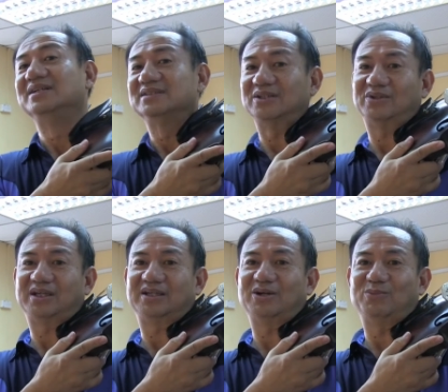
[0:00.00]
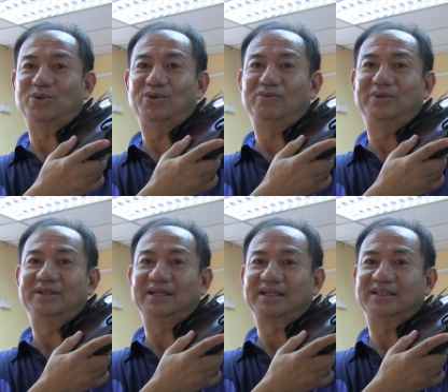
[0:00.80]
So you can go move
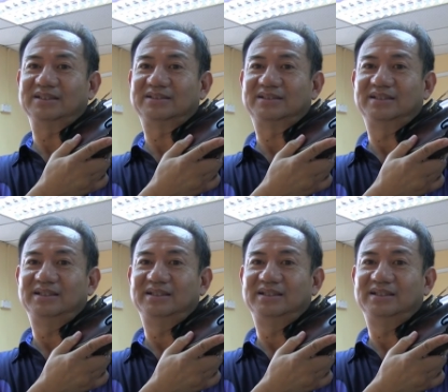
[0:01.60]
like this.